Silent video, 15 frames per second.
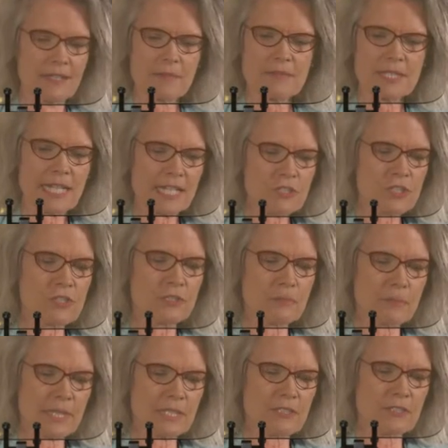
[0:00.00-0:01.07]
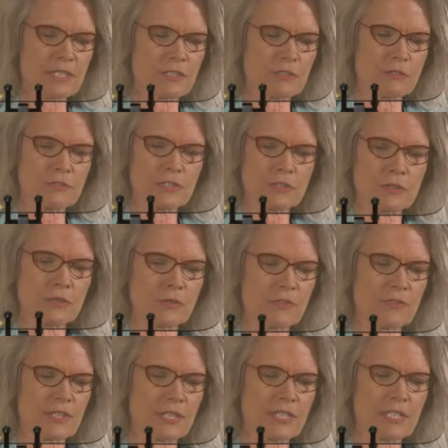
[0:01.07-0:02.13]
national medal
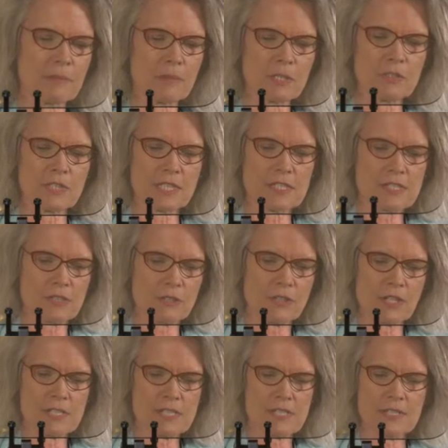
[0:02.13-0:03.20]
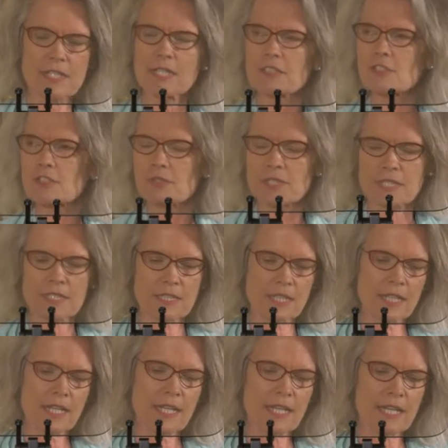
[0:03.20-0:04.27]
interviews in communities across the country
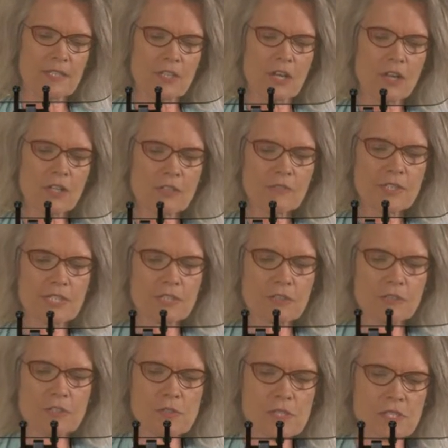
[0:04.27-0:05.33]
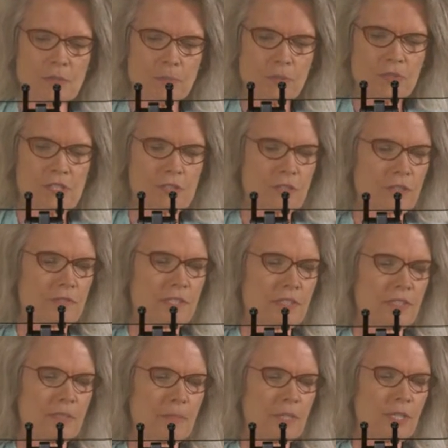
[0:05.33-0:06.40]
and all of the interviews are preserved at
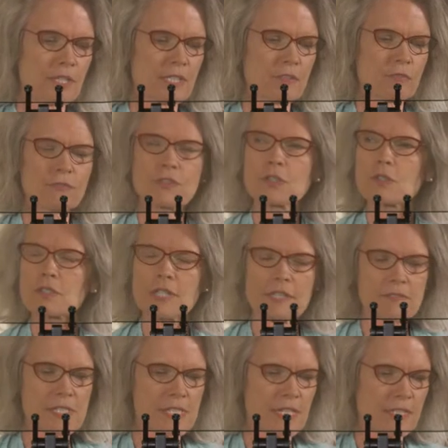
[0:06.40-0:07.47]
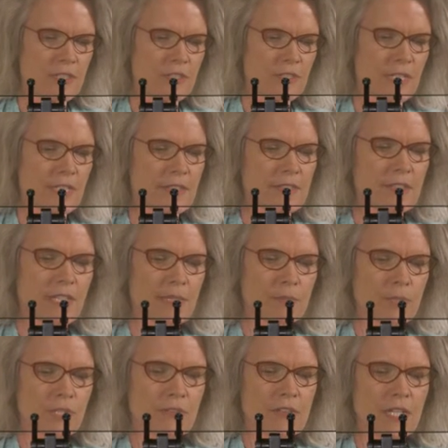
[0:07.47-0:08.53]
the American Folklife Center at the
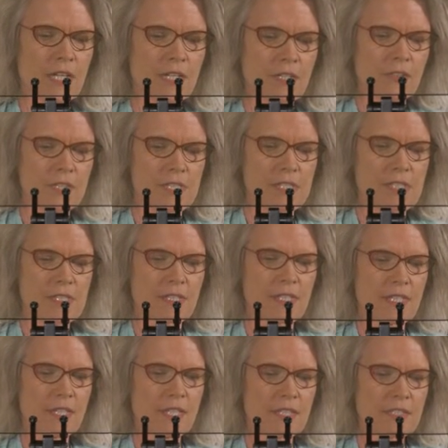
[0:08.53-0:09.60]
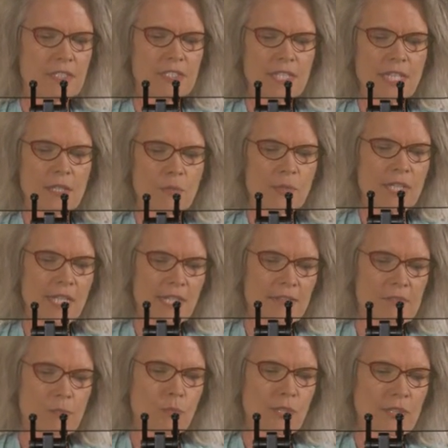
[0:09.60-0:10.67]
Library of Congress. Today we
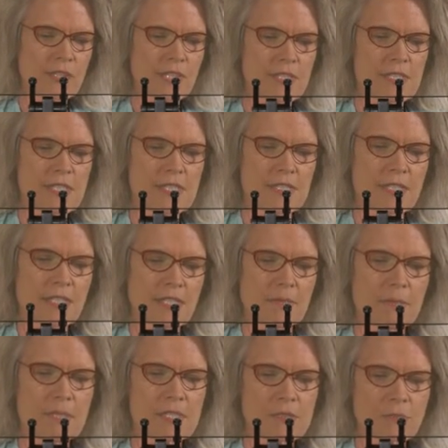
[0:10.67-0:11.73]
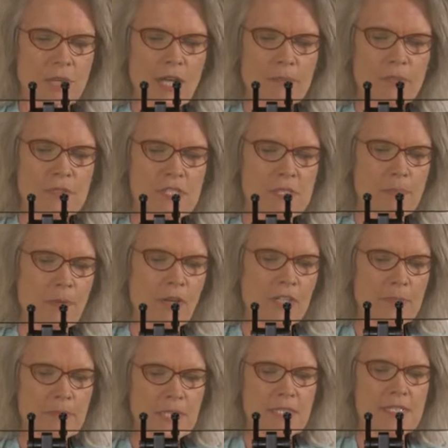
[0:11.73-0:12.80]
have with us Ms. Robin
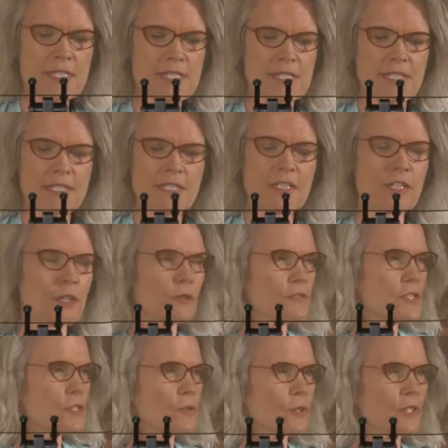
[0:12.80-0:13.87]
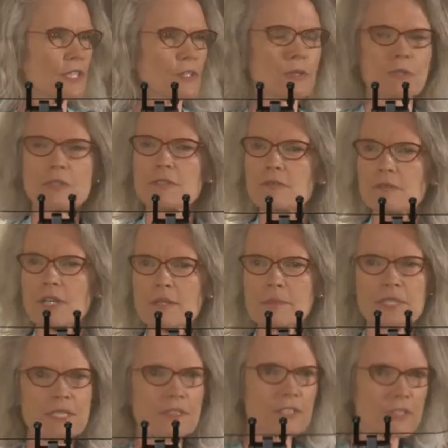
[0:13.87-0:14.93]
Sparkman, the CEO of StoryCorps.
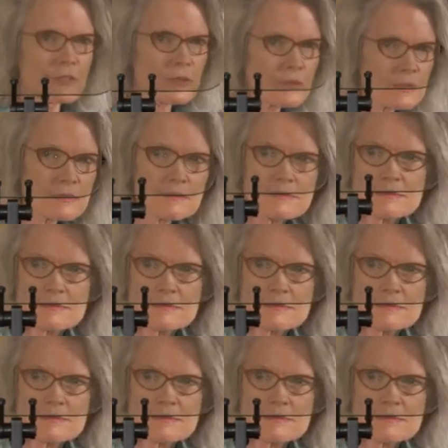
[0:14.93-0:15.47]
Robin, are you?